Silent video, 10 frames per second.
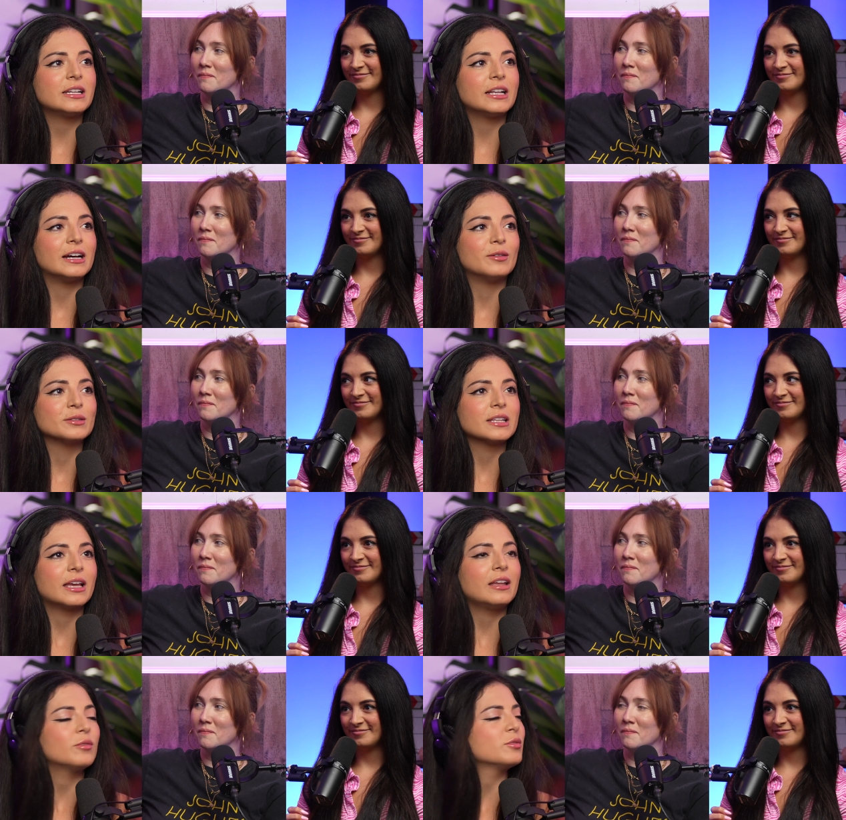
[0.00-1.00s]
Speaker 1: did it, I was
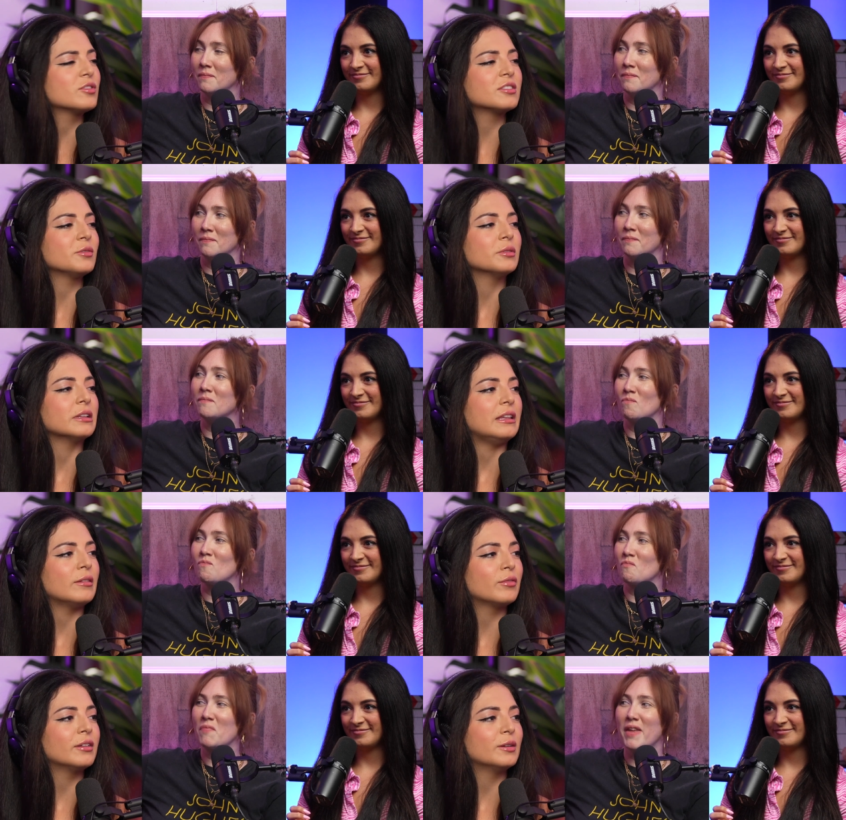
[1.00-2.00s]
like, it was just a
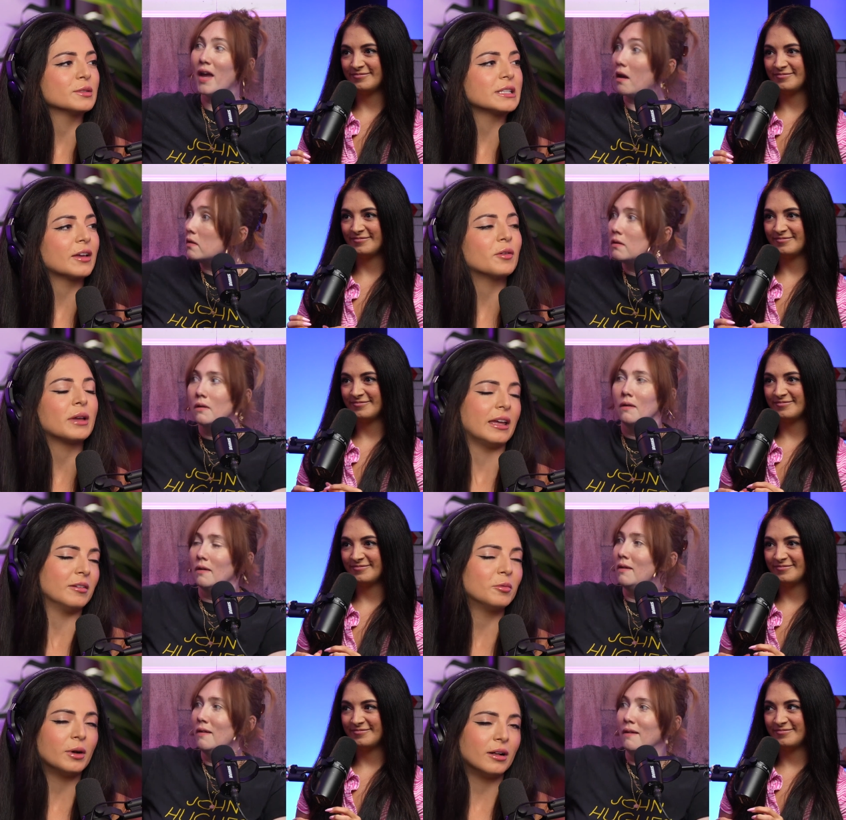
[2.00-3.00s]
relief. It was yeah. like,
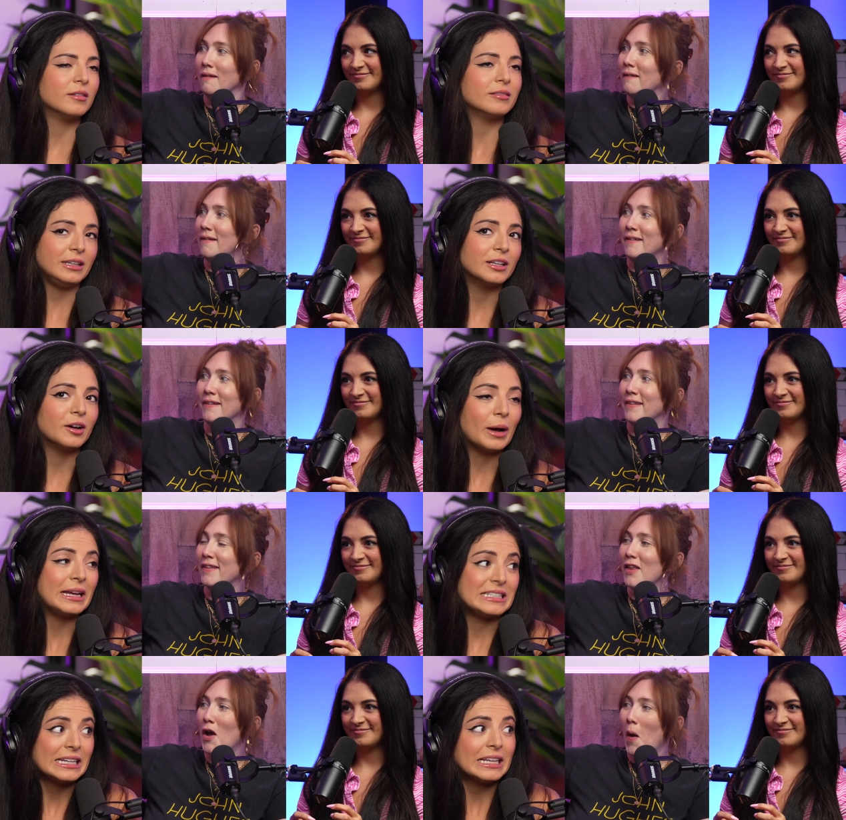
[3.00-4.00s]
okay, well, you know,
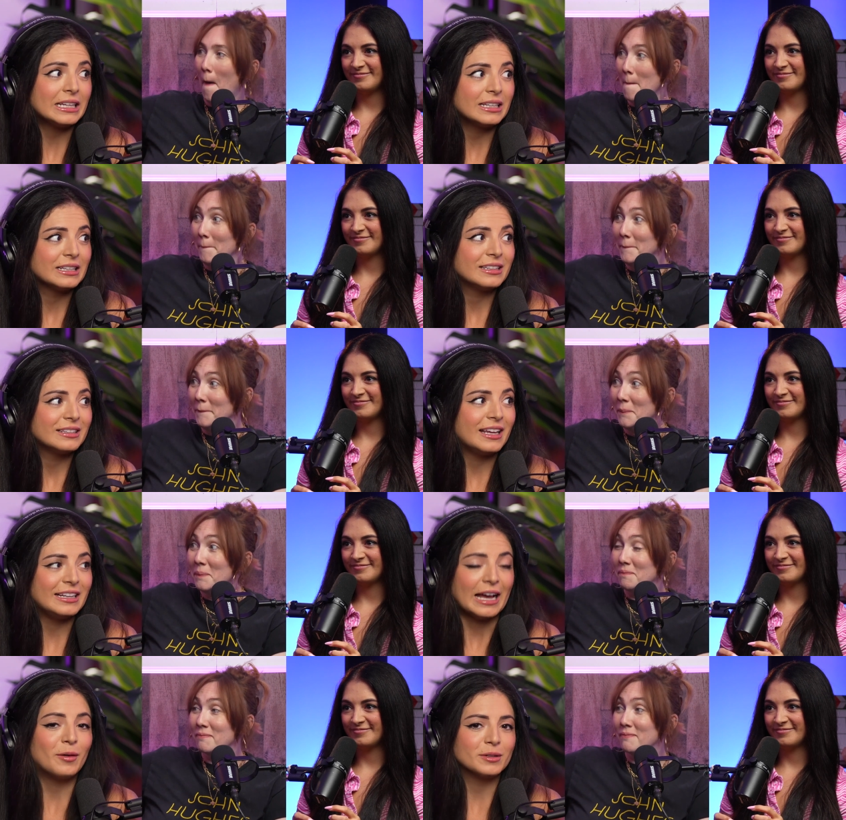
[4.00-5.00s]
I did it,
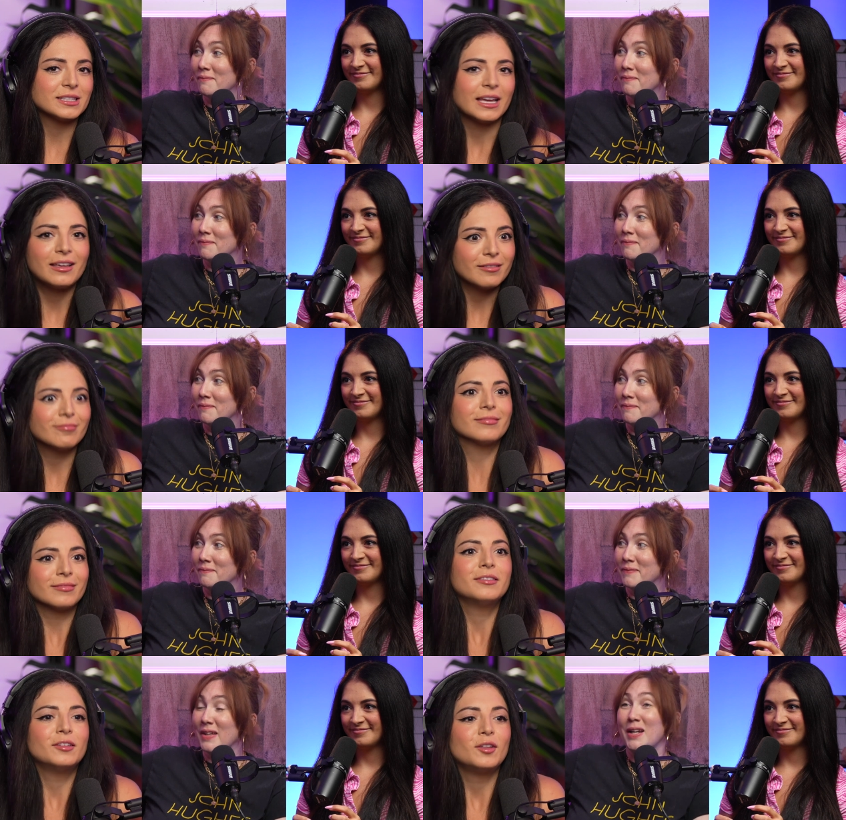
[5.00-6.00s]
and now it's like.
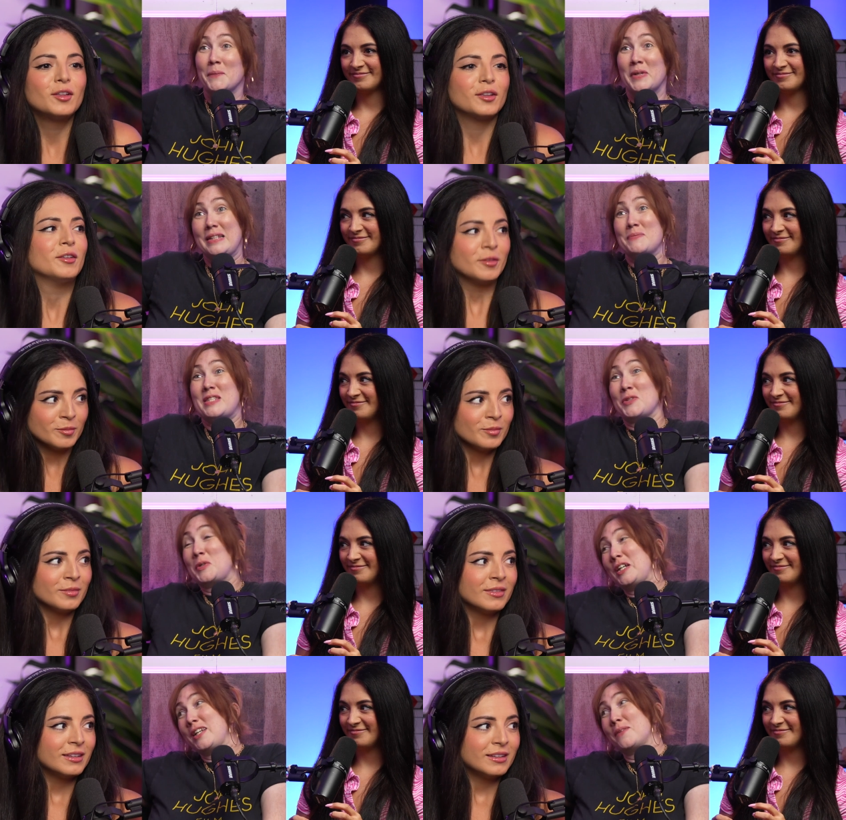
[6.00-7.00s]
Speaker 2: And I'm I'm
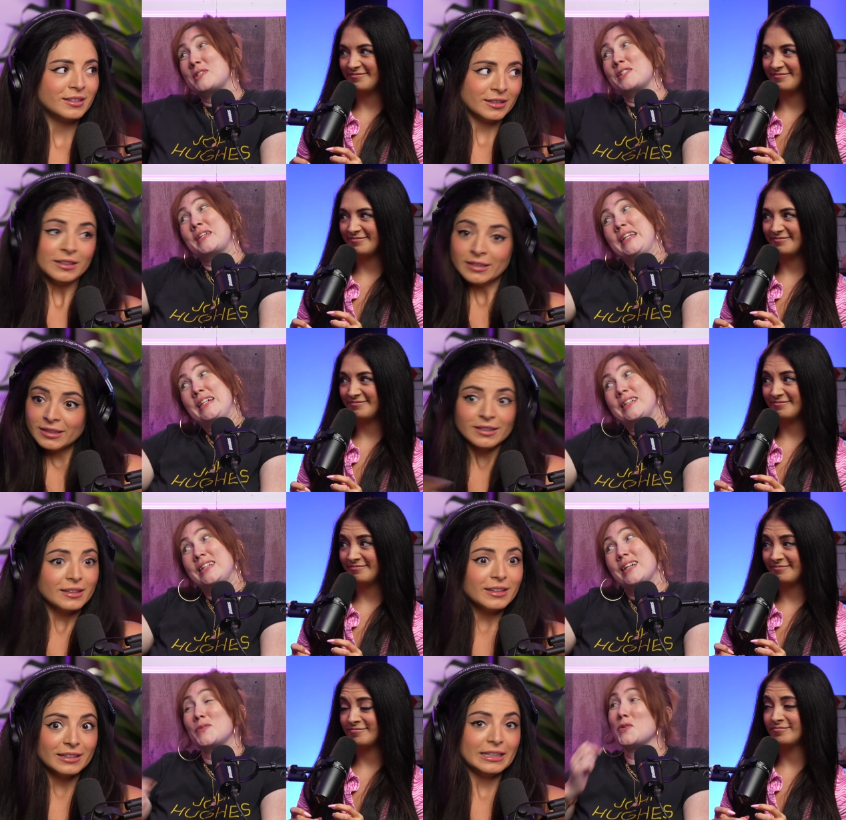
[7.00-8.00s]
still good. I'm still
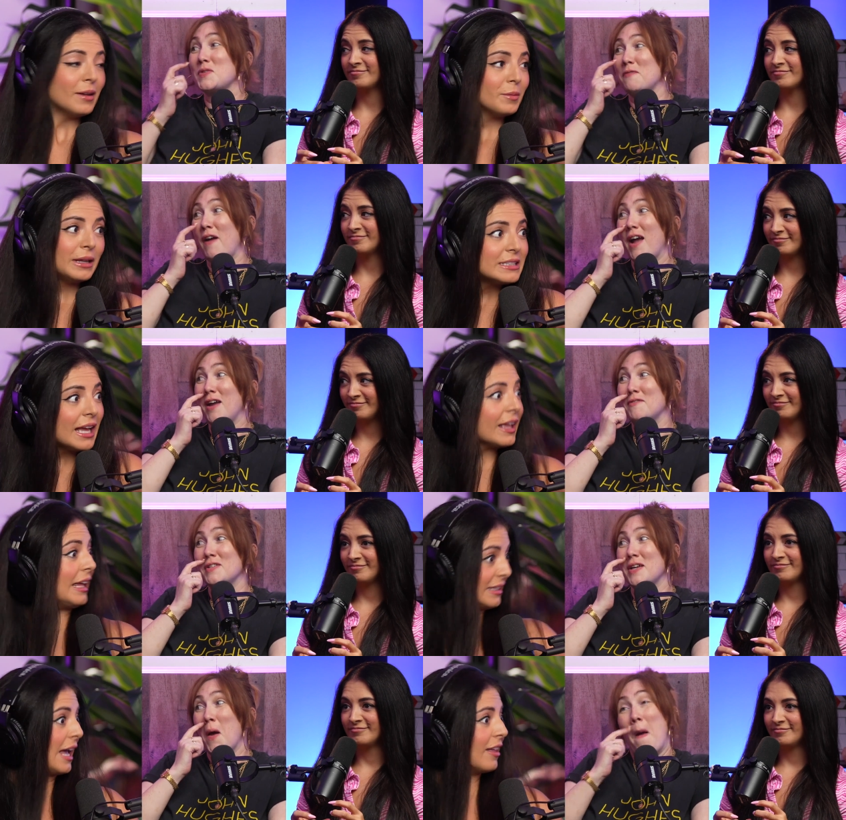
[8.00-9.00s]
here. I'm still yep,
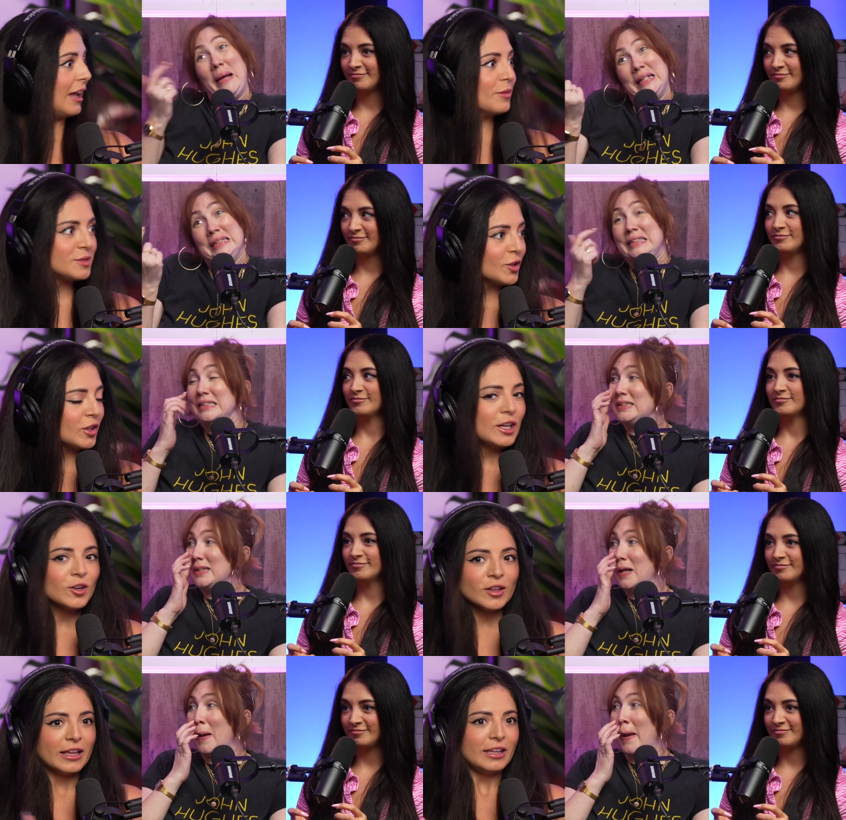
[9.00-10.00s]
exactly,
Speaker 1: exactly. I'm still
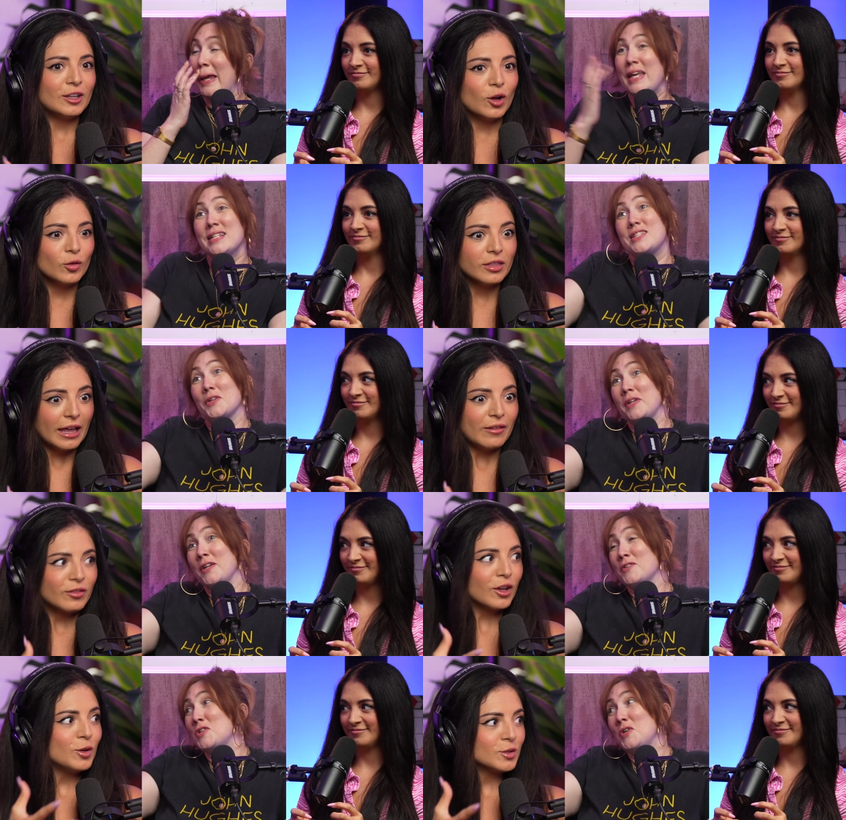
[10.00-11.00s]
here. Like you know,
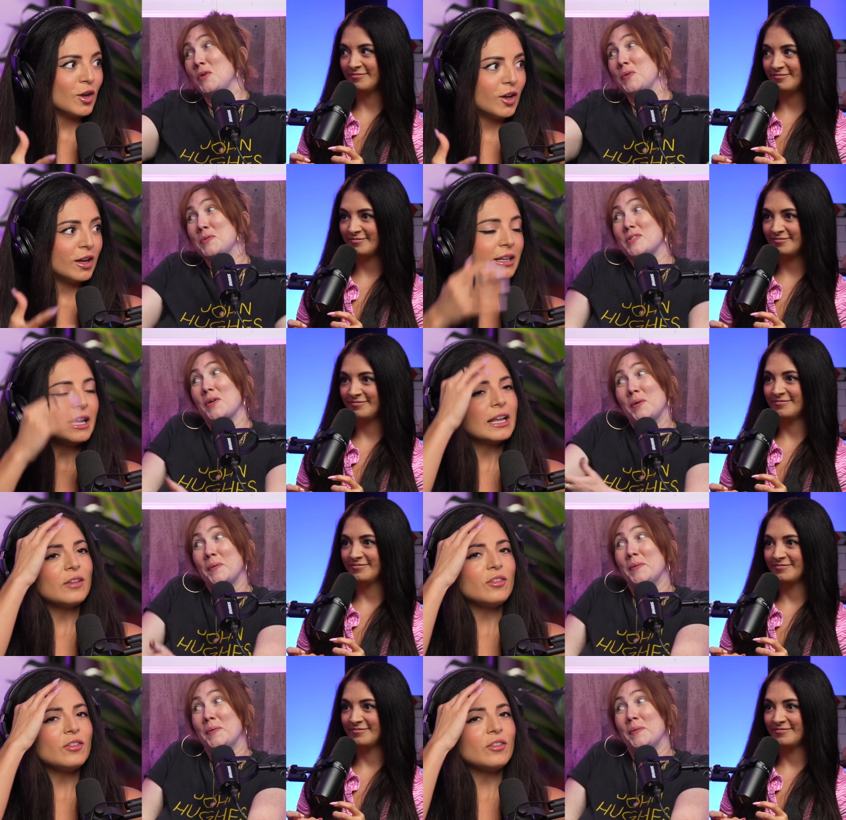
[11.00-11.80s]
life goes too, on, so. and I